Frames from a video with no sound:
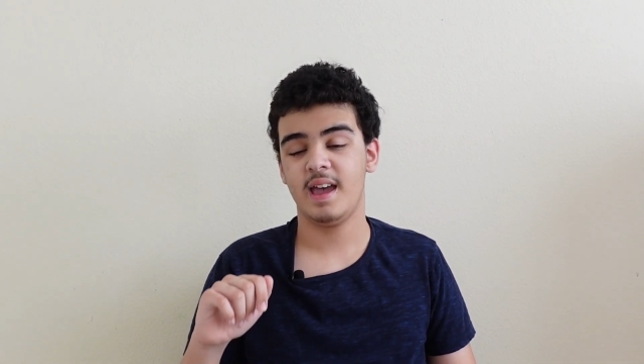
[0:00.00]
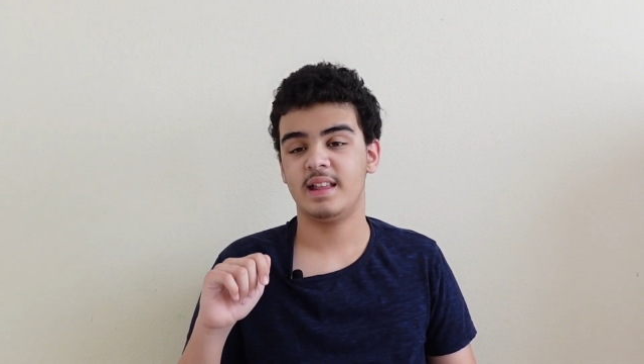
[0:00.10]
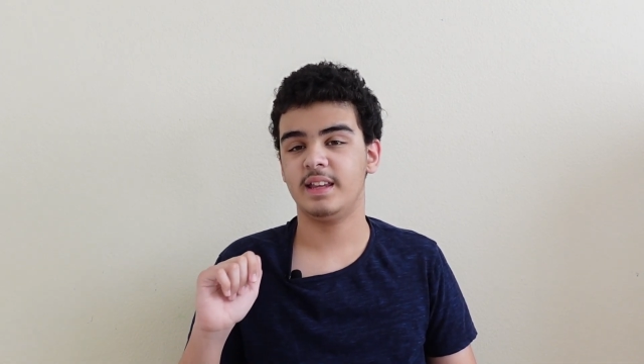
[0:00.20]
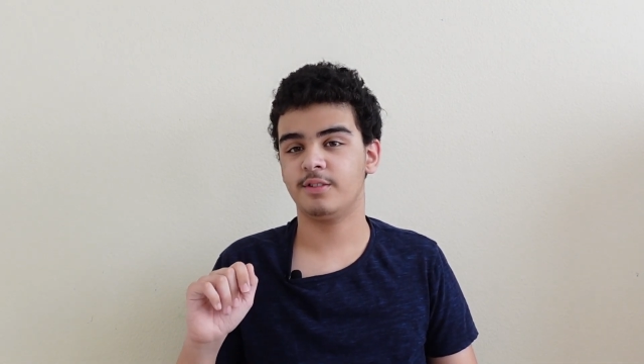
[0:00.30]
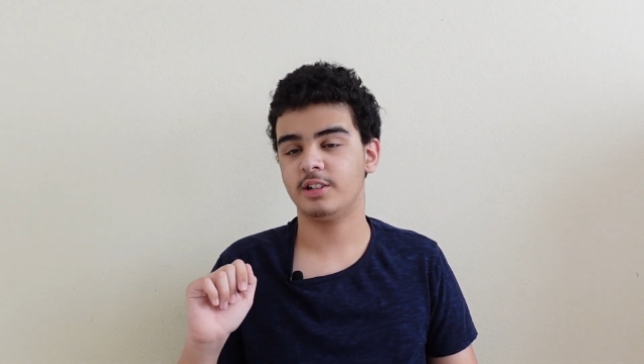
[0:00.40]

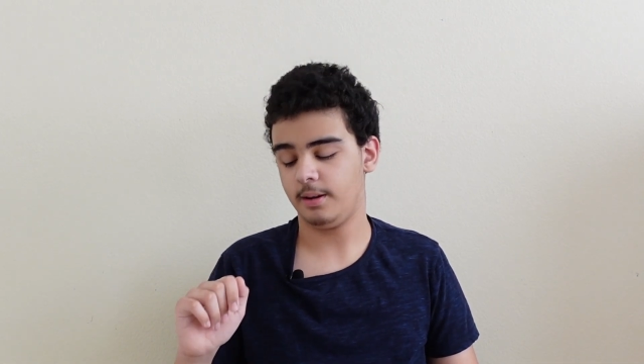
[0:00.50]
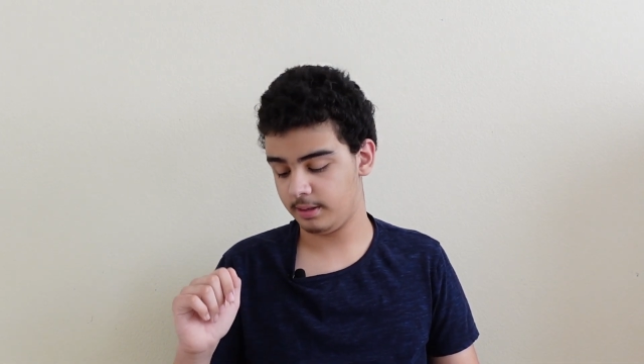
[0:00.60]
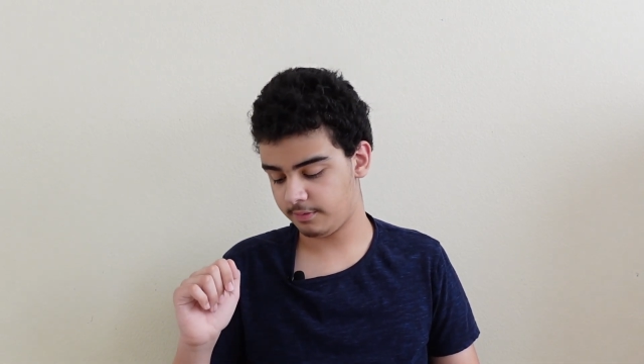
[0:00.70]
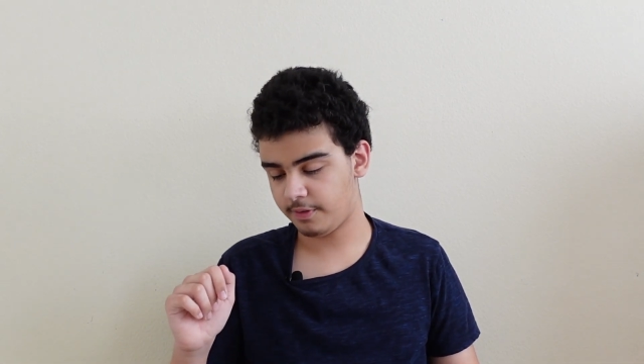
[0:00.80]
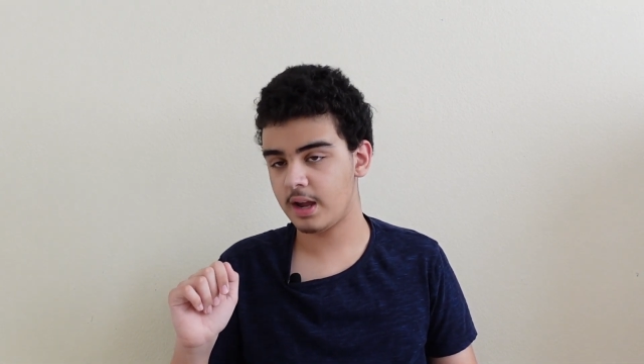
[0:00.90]
Today we're going to talk about
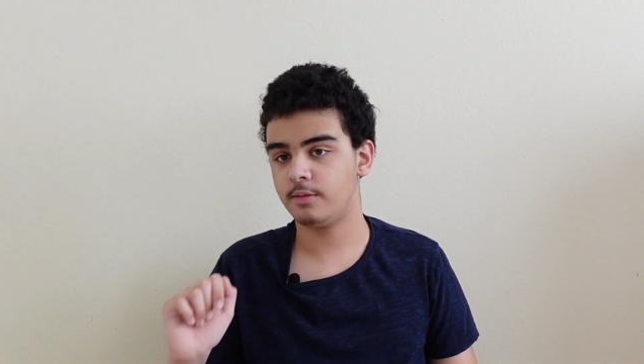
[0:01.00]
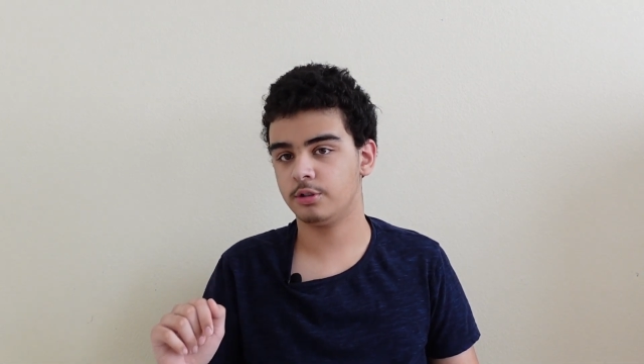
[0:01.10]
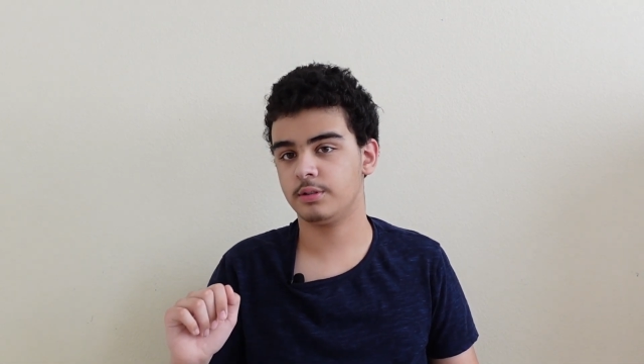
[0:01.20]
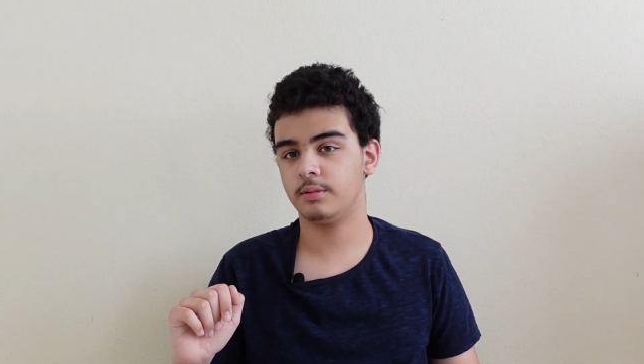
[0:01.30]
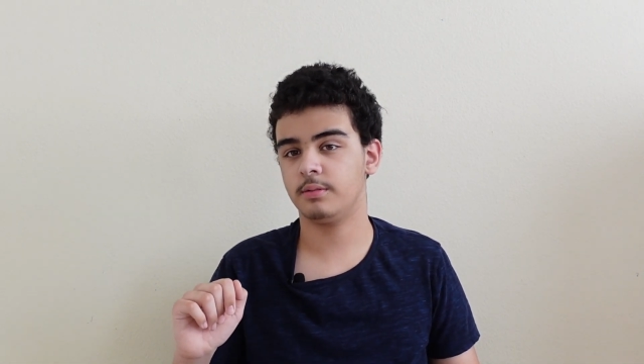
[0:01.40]
the five
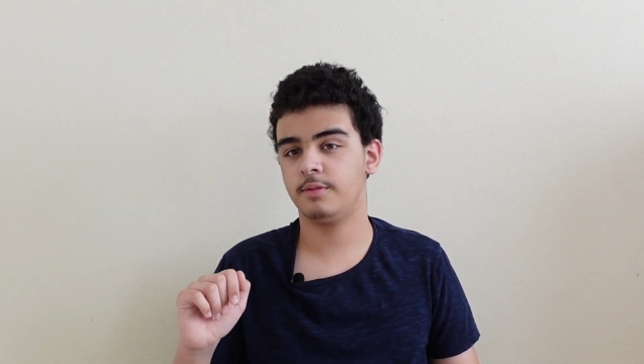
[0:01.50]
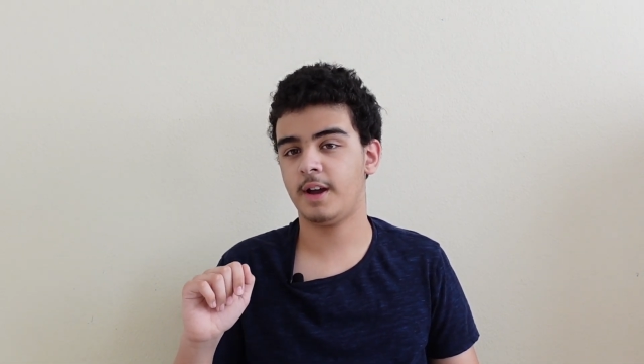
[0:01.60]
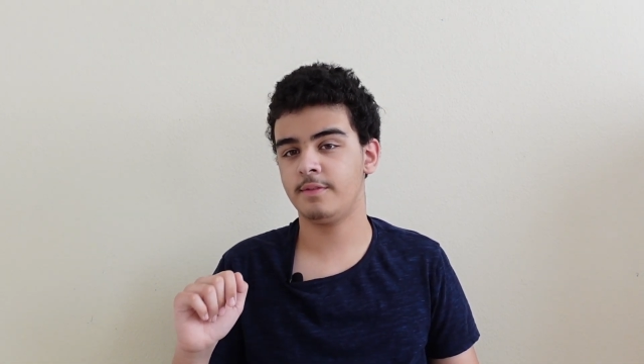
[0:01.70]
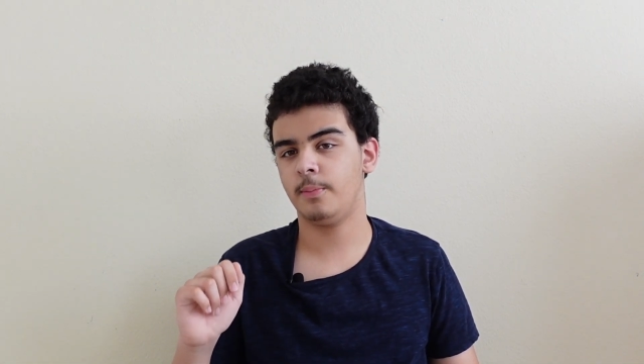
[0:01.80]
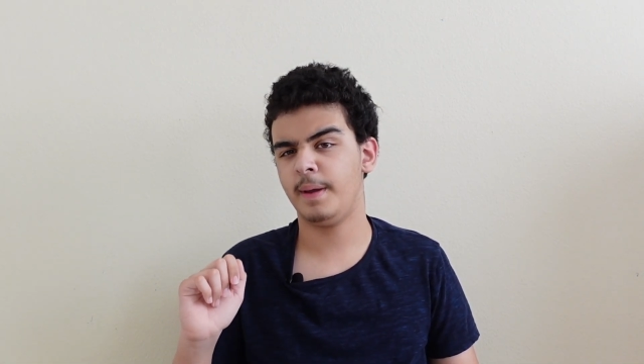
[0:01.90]

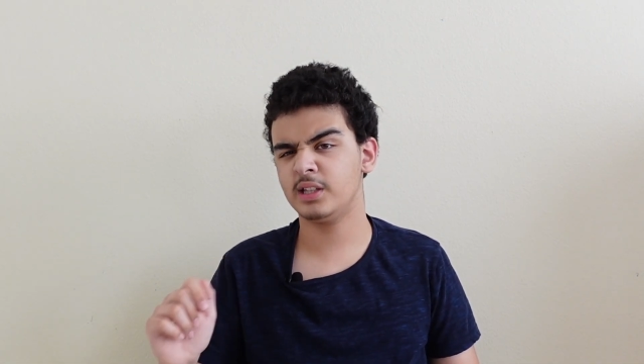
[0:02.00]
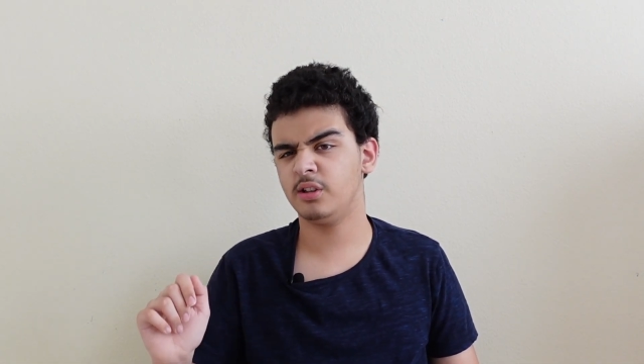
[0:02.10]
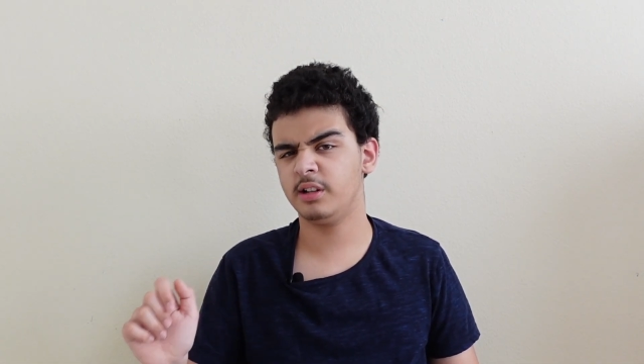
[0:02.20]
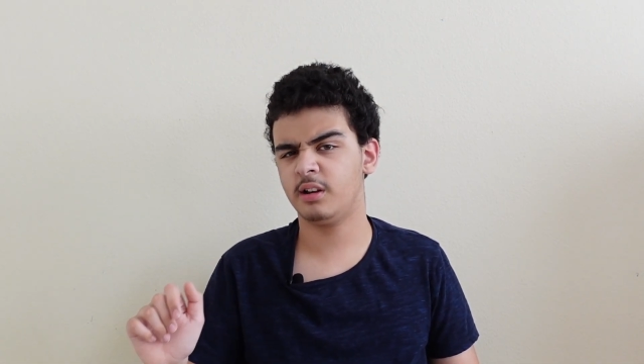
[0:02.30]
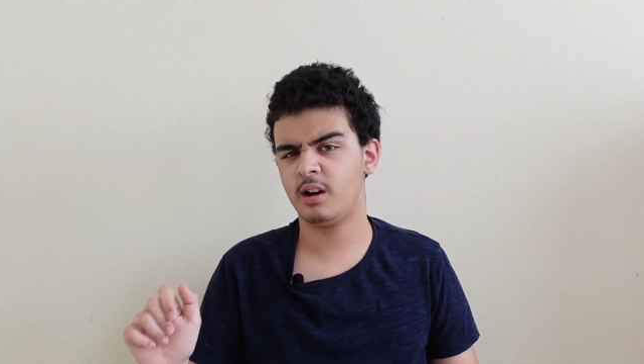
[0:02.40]
of the best
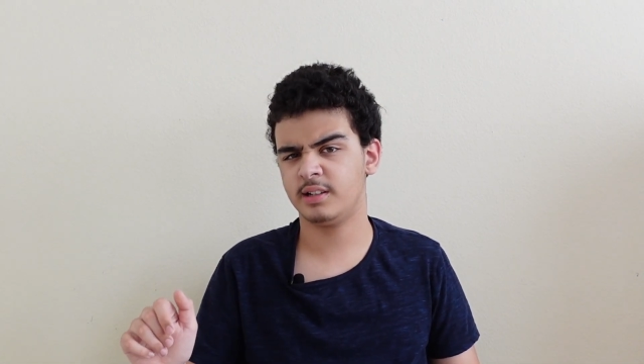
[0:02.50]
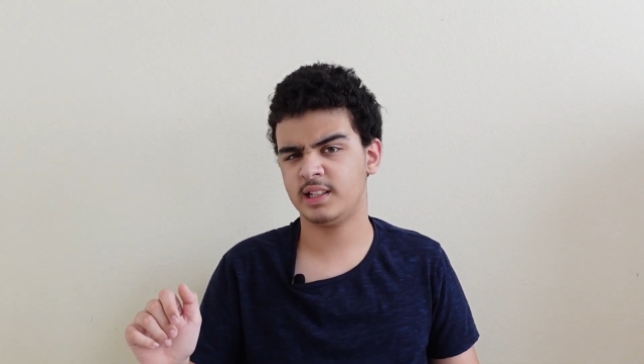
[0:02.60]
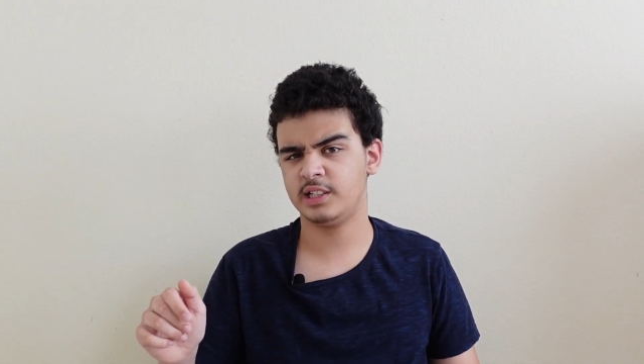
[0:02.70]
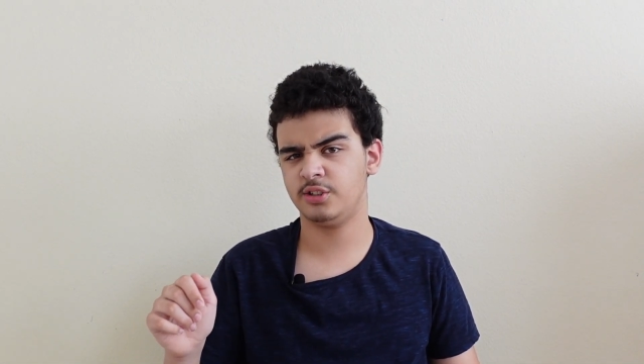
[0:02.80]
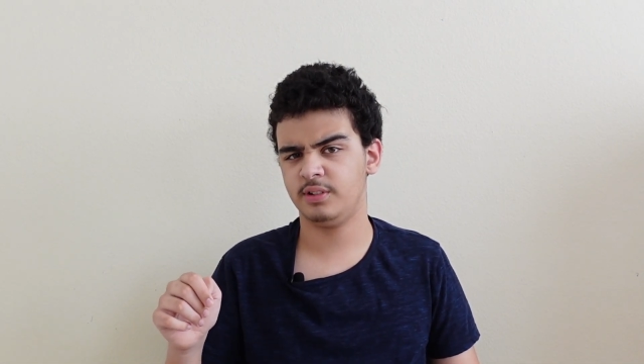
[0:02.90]
looking car
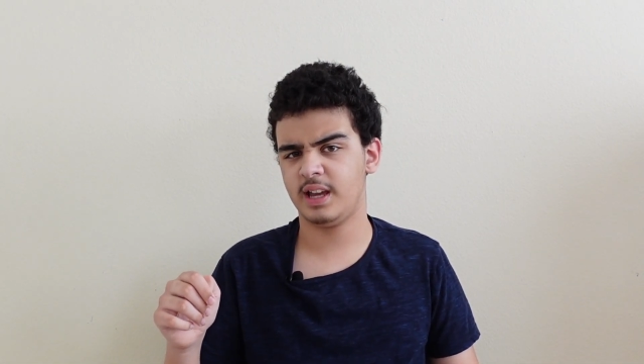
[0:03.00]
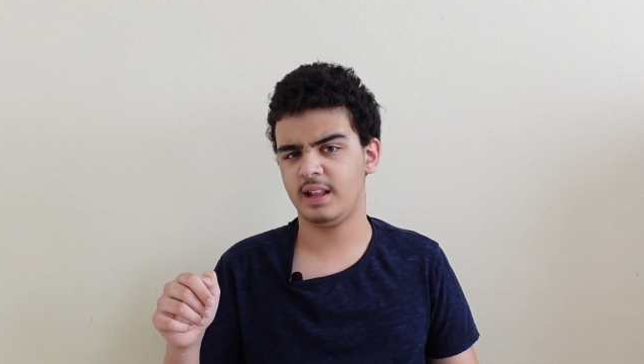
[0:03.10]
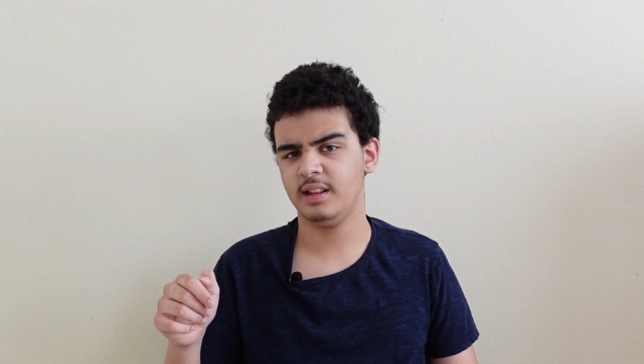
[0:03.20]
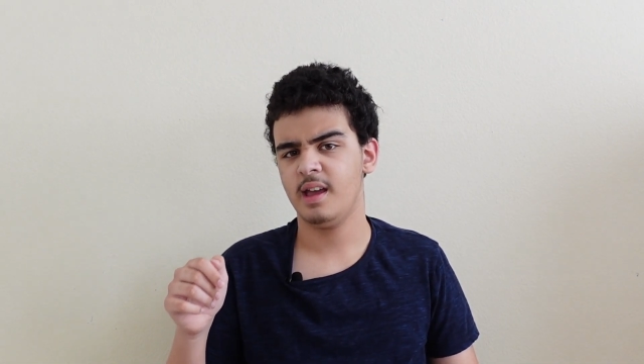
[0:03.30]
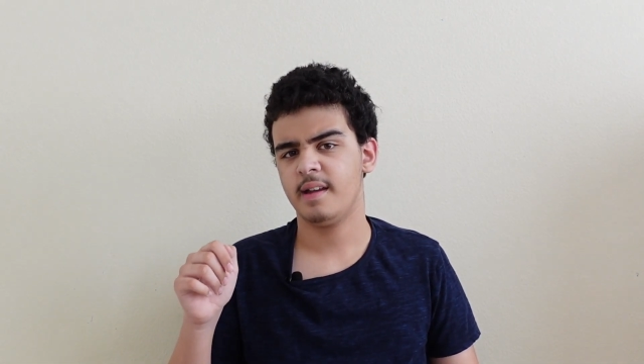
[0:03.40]
designs you can
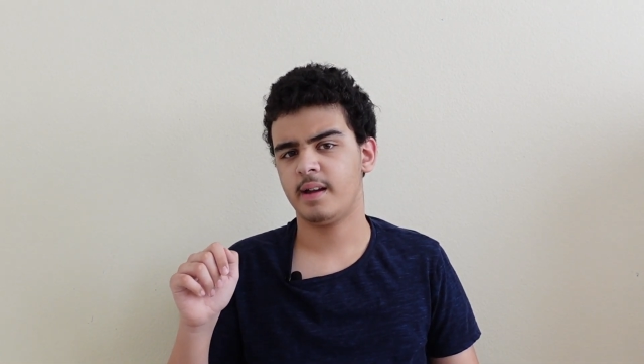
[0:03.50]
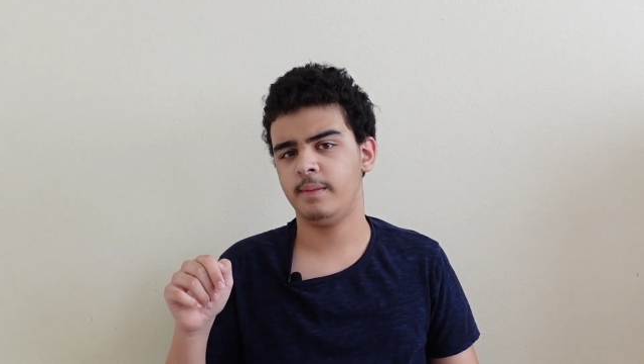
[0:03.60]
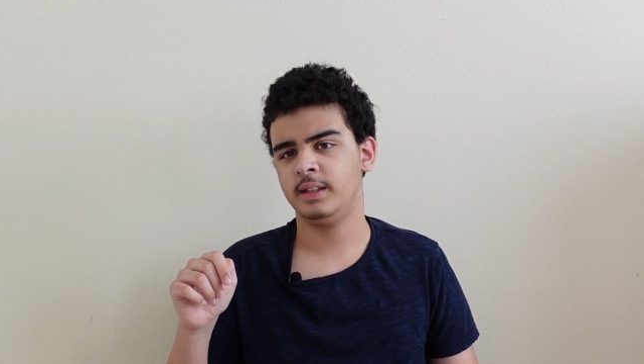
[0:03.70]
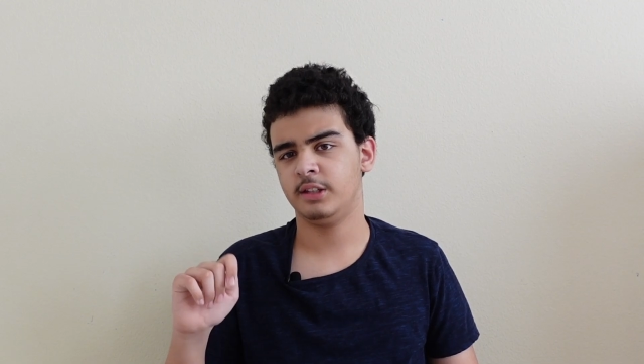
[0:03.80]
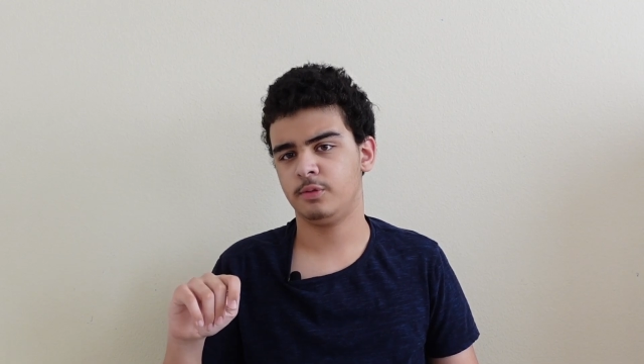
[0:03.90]
get
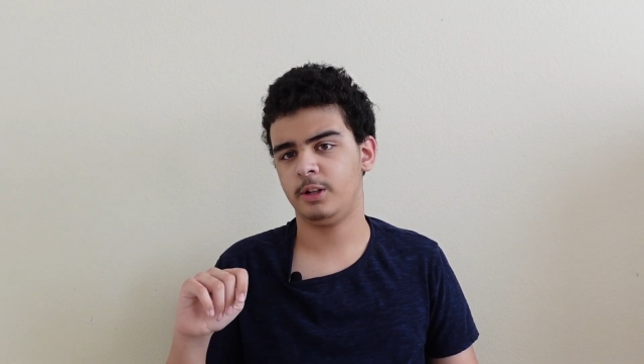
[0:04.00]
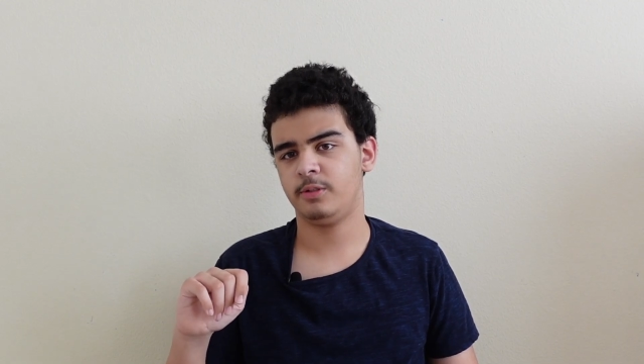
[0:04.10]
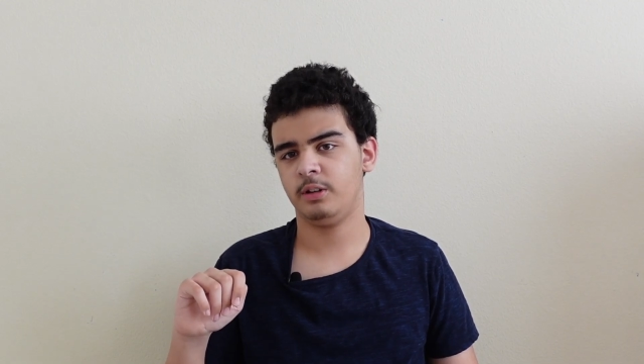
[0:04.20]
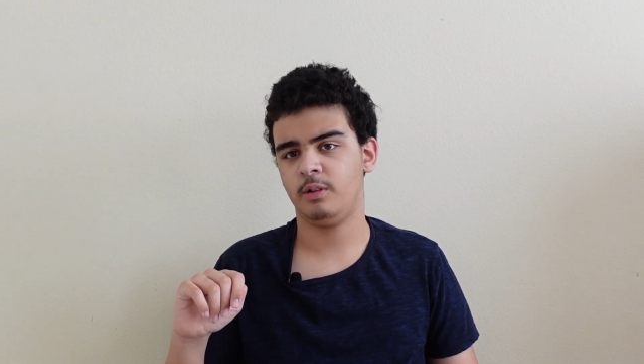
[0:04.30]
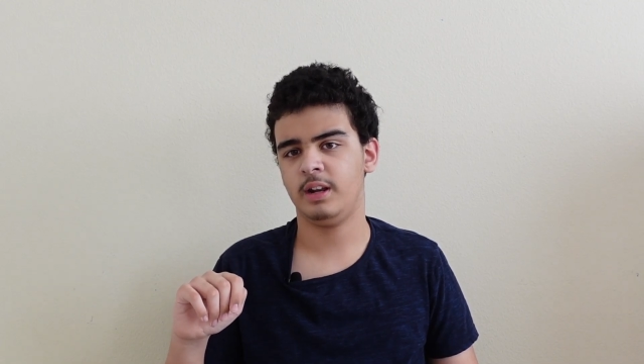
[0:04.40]
coming into
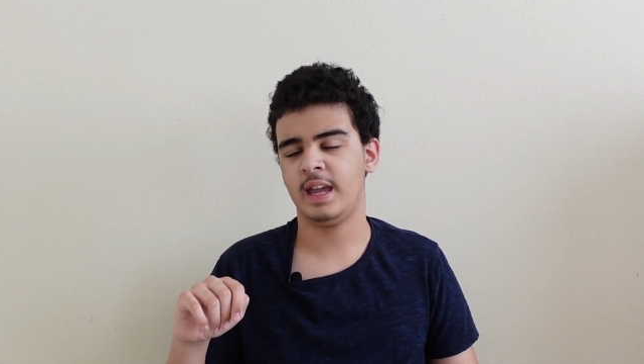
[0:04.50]
2021.